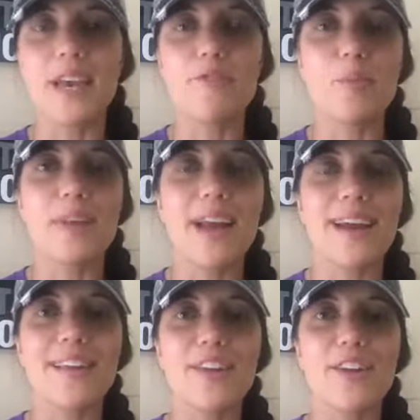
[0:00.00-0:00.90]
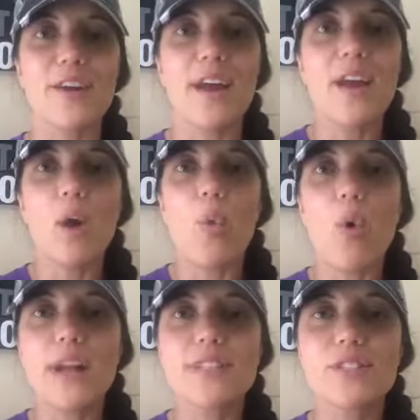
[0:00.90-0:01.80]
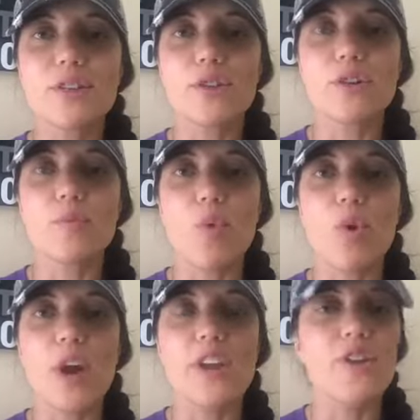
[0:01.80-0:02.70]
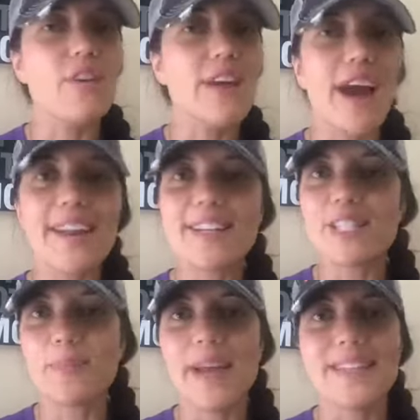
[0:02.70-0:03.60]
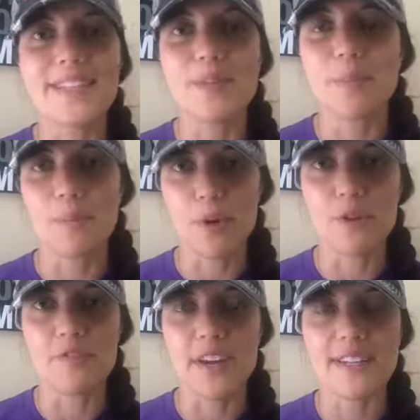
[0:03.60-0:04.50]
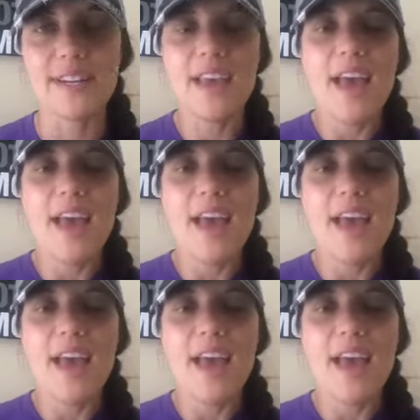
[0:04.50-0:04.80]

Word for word: Everybody on here wants to learn more and you're not expected to be perfect.